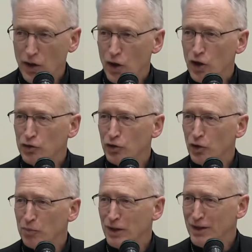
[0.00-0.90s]

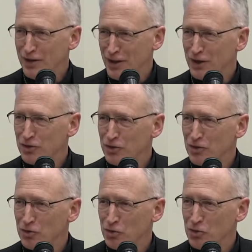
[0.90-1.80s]
Also, many
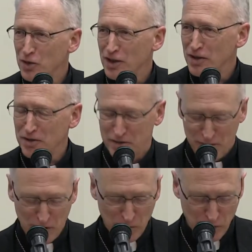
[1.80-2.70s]
thanks to
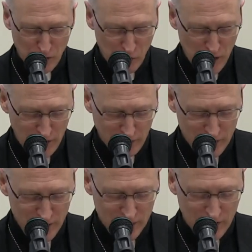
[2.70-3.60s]
Father Bernie
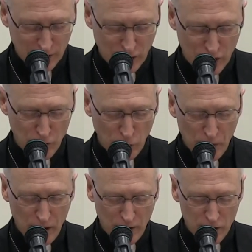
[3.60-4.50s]
Riley and Cathedral
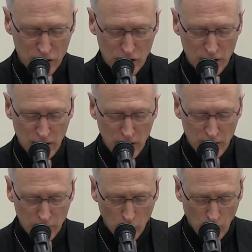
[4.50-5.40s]
Parish
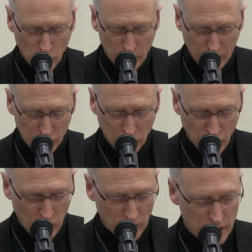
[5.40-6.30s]
for welcoming us
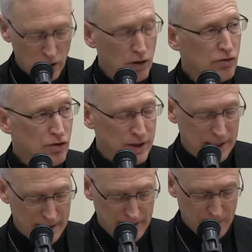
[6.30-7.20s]
all here
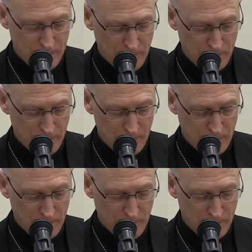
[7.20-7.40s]
today.